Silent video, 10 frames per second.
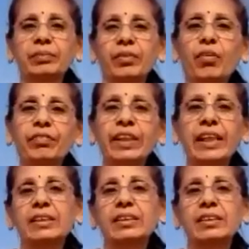of
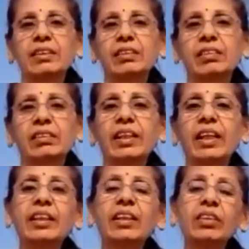things.
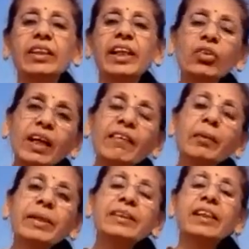They don't have
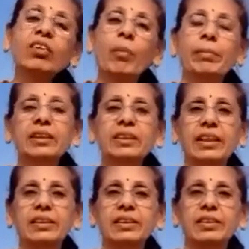the basic common
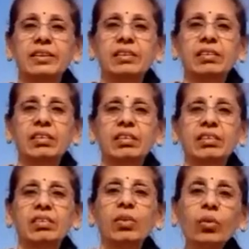sense.
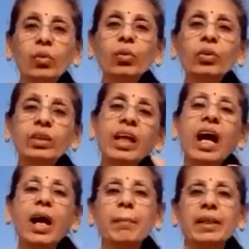Who? The
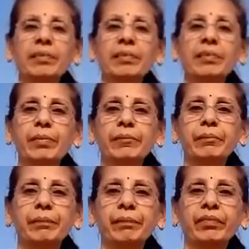Aam Aadmi.
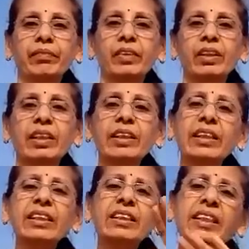
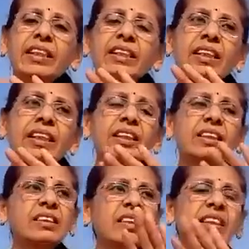
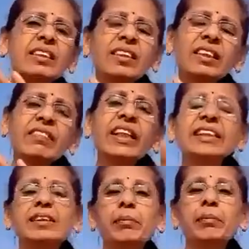He's a very
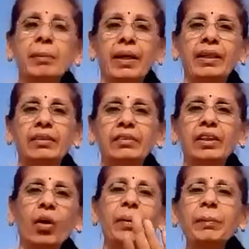simple man. The
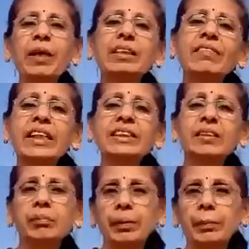common man is a very
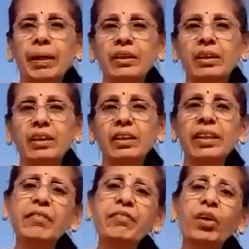simple man.
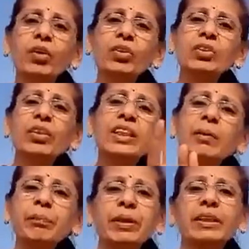He follows only
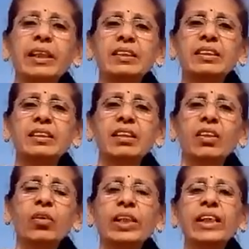simple things.
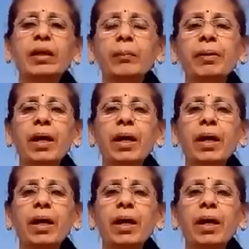Roti, kapda,